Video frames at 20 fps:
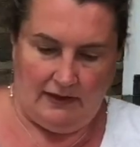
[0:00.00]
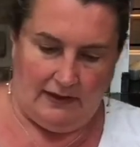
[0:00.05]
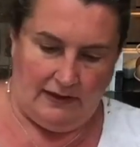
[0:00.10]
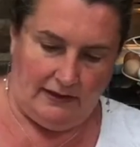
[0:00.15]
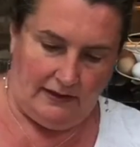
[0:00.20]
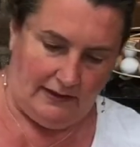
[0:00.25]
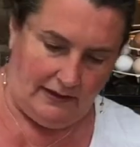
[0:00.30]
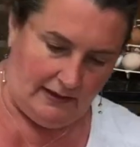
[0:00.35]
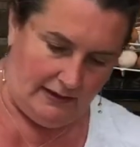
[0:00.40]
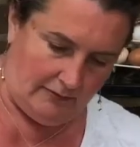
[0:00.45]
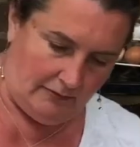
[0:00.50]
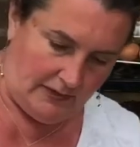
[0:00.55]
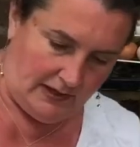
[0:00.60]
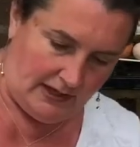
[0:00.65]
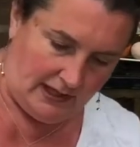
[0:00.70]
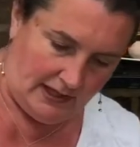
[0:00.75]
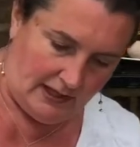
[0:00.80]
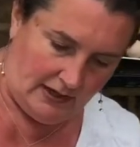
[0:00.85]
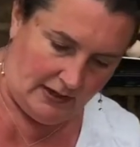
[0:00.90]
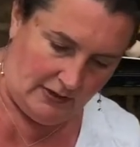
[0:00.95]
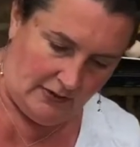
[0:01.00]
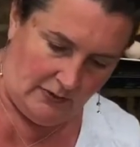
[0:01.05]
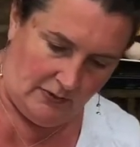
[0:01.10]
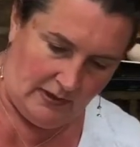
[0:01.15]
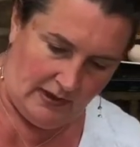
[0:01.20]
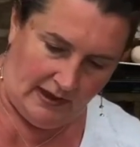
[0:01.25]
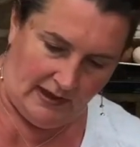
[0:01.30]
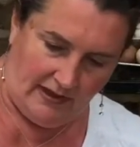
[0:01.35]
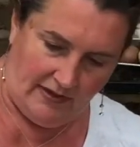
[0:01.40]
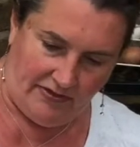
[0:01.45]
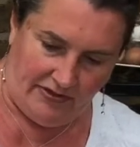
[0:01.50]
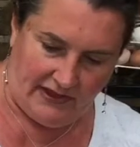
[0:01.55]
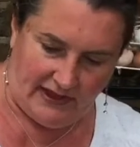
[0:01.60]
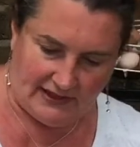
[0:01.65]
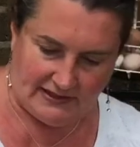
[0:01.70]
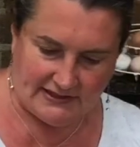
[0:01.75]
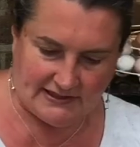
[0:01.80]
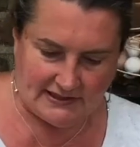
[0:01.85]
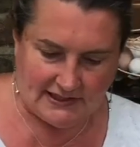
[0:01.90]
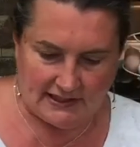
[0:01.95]
There we go.
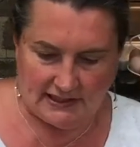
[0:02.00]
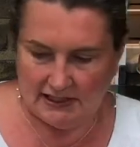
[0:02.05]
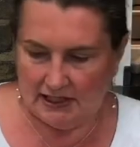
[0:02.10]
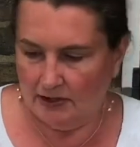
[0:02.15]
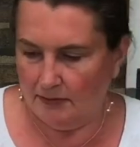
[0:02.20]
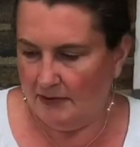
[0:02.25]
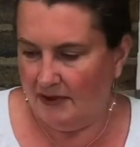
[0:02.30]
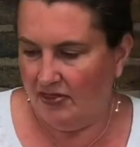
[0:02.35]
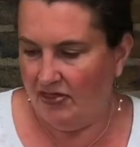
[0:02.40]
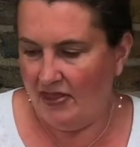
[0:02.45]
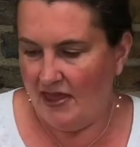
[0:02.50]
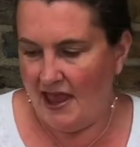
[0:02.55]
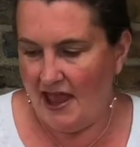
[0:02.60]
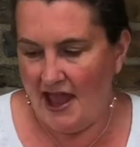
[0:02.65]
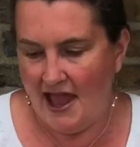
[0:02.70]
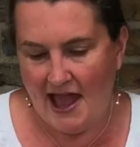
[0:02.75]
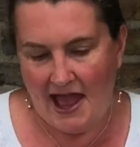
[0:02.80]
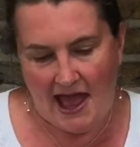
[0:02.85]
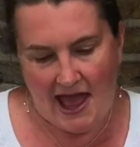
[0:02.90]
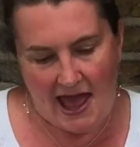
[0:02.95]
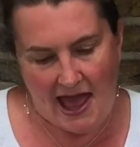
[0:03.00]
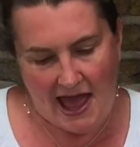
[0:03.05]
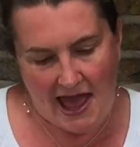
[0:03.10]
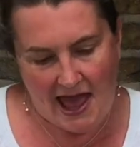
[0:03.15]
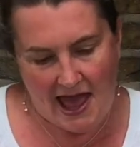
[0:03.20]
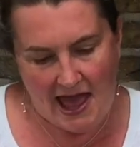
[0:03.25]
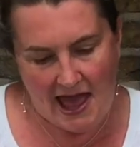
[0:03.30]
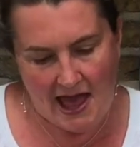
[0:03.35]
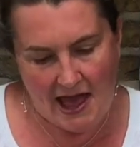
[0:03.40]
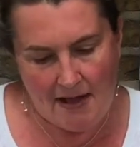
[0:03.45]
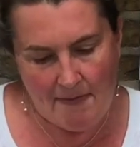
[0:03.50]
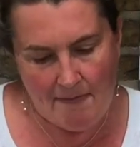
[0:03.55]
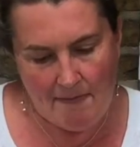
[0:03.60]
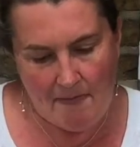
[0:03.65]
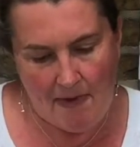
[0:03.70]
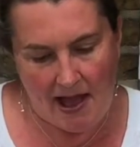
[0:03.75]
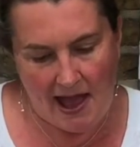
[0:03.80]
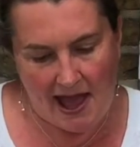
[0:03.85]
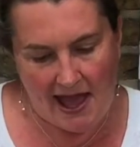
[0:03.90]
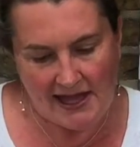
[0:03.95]
That's going to go in there, and
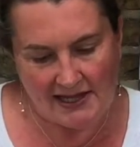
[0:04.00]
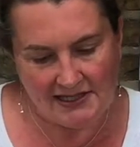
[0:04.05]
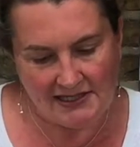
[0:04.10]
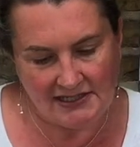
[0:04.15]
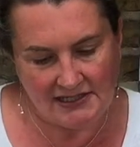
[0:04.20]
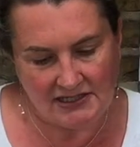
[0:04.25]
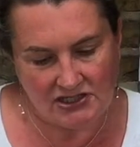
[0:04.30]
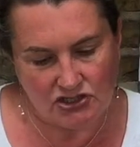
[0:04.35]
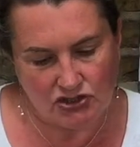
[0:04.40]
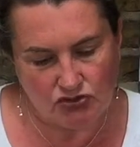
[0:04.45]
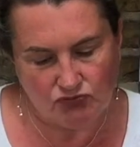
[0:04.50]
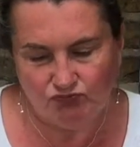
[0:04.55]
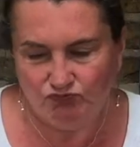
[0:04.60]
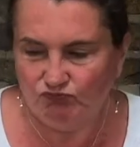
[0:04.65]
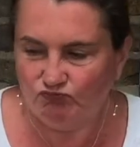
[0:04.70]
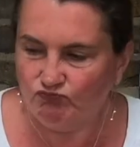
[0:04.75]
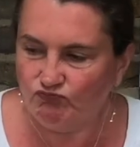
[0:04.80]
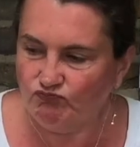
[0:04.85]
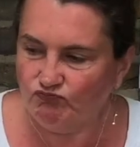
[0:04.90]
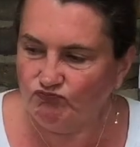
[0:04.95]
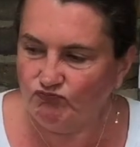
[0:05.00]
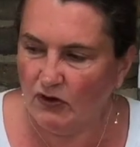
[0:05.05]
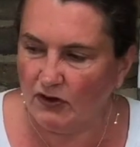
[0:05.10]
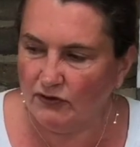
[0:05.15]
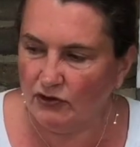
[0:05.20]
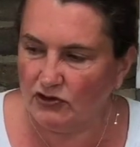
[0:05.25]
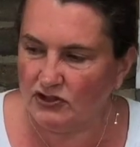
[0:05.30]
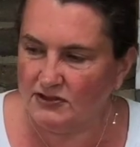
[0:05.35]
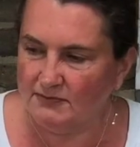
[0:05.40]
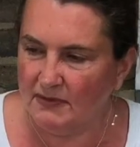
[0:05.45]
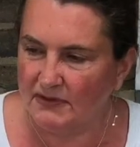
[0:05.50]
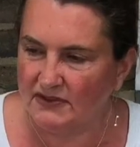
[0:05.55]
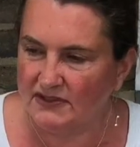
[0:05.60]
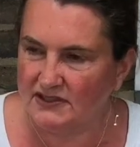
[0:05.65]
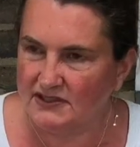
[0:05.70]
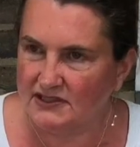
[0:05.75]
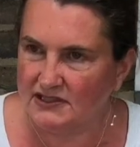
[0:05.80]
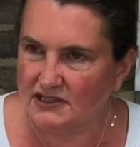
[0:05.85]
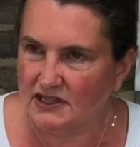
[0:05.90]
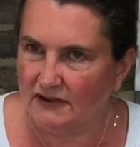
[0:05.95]
I've got some other
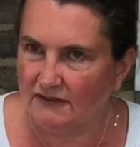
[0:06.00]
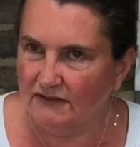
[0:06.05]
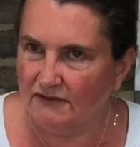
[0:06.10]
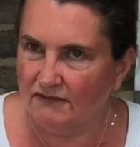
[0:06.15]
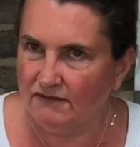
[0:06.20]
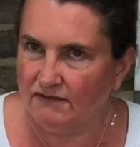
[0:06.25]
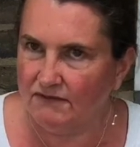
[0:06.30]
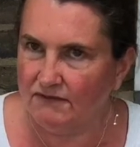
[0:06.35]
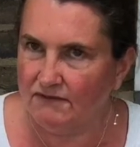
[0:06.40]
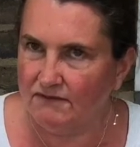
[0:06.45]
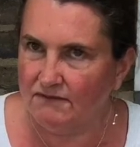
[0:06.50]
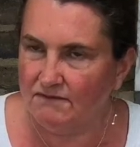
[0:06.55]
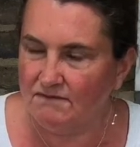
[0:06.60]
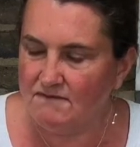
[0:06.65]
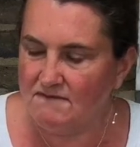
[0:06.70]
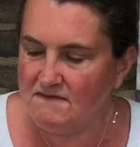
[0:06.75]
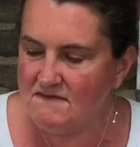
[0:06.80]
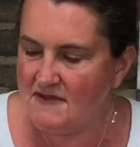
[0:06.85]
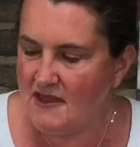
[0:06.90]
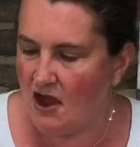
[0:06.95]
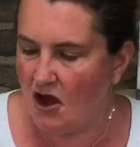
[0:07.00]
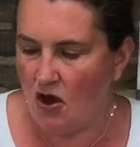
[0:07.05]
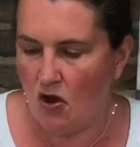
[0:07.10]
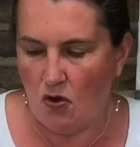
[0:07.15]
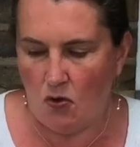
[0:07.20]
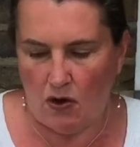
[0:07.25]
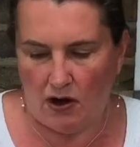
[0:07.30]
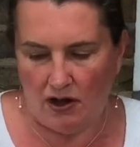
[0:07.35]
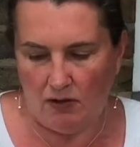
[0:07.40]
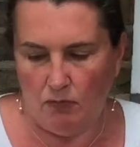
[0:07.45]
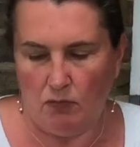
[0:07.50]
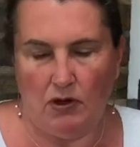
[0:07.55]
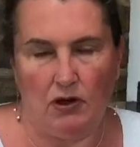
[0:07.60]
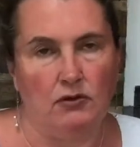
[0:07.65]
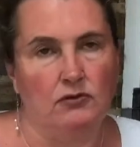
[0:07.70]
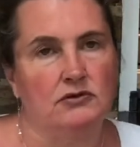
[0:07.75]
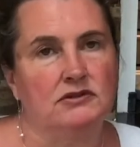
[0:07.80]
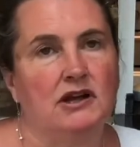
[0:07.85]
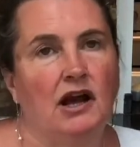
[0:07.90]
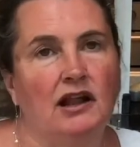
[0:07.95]
stuff. No, I
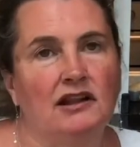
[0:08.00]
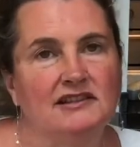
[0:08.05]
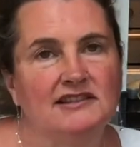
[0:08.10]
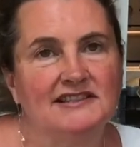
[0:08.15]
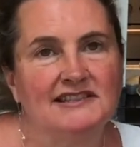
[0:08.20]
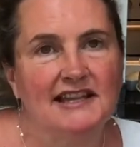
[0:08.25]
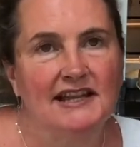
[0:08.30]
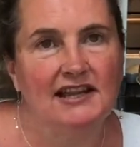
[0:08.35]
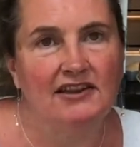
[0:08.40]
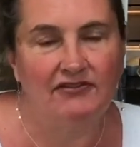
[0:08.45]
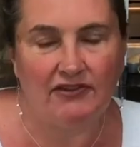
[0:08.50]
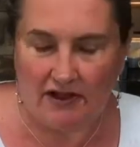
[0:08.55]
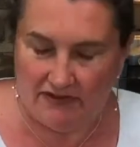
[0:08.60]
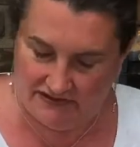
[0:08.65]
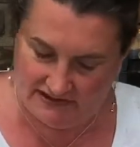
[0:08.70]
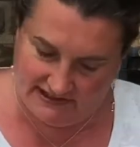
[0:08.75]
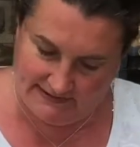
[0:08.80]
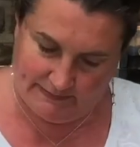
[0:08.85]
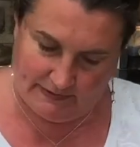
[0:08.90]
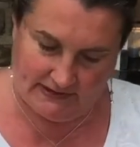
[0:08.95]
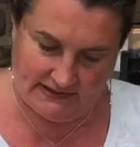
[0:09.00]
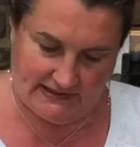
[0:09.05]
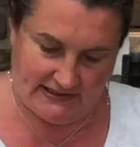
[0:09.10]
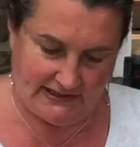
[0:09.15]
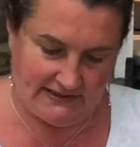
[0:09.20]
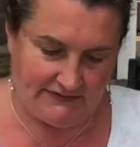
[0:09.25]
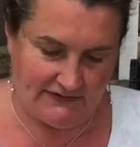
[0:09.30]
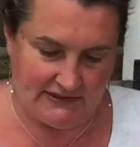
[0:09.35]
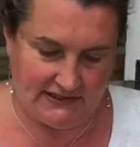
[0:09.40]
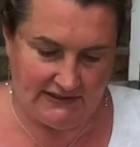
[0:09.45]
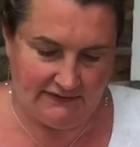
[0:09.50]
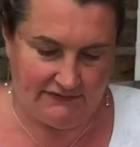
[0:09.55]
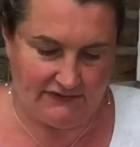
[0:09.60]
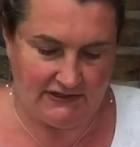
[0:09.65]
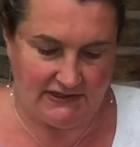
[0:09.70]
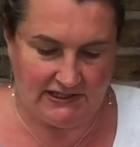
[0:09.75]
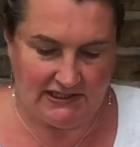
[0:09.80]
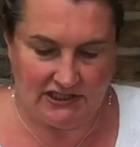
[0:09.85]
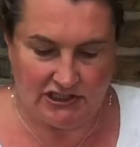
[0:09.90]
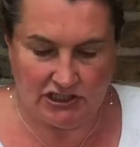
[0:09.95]
won't. I'll save other spices for a different
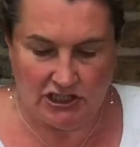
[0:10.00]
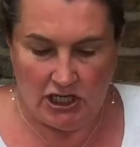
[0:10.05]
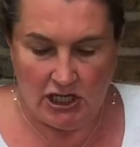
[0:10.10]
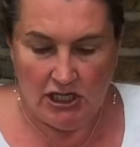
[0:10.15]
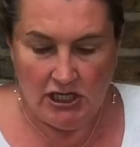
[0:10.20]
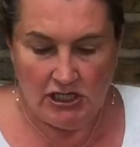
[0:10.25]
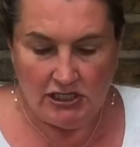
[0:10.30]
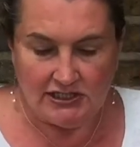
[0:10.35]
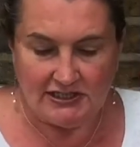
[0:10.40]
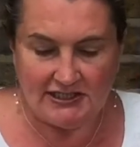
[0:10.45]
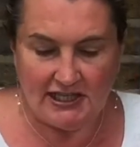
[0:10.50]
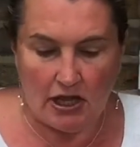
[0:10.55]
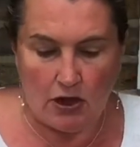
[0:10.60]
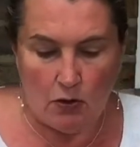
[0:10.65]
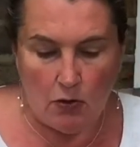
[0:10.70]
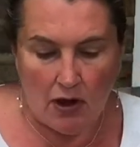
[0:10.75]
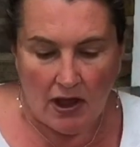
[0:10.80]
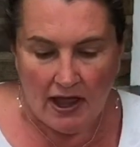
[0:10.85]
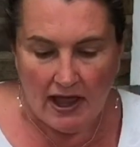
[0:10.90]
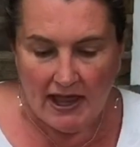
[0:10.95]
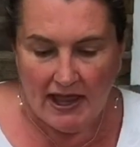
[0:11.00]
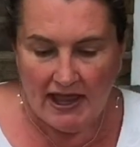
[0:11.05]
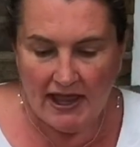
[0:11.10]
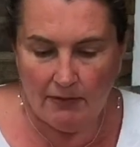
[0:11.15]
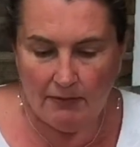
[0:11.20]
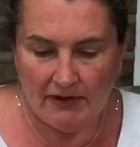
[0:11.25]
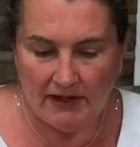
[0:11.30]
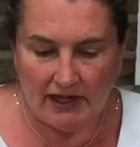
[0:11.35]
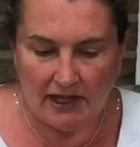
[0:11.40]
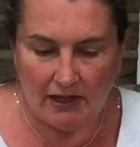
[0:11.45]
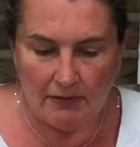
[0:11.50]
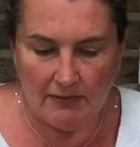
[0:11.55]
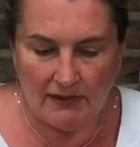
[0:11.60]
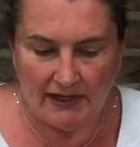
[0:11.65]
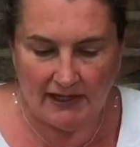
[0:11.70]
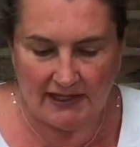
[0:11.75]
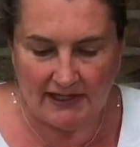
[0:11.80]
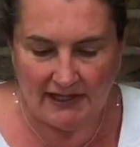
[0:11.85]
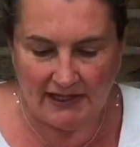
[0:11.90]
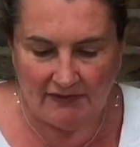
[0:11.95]
dish. So here we go. We're going
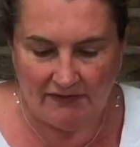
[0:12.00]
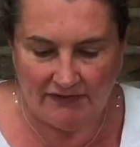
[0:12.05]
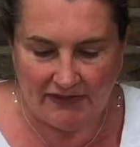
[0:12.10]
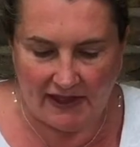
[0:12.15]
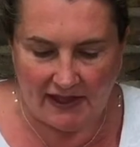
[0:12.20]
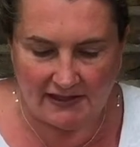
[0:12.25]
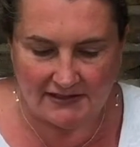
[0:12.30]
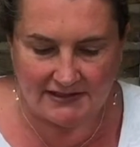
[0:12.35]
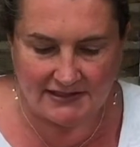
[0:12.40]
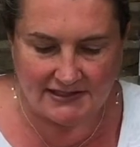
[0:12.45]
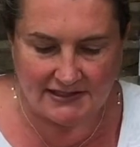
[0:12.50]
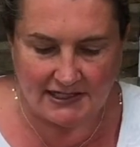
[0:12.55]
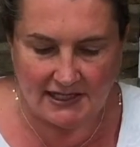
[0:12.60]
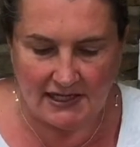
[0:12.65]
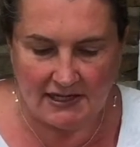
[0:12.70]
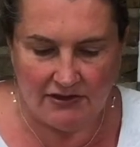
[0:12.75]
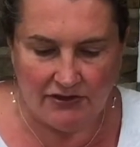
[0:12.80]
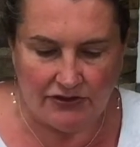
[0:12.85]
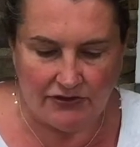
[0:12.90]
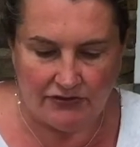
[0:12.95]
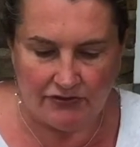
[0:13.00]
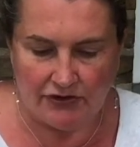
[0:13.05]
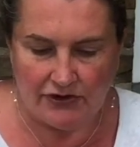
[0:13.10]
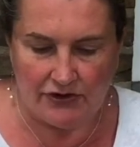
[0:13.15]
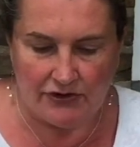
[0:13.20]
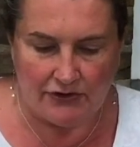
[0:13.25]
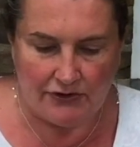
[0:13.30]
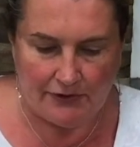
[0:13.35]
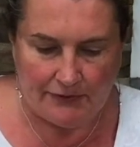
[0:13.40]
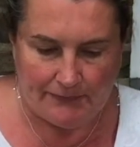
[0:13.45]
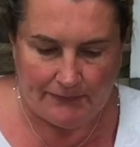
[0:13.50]
to give that a stir through.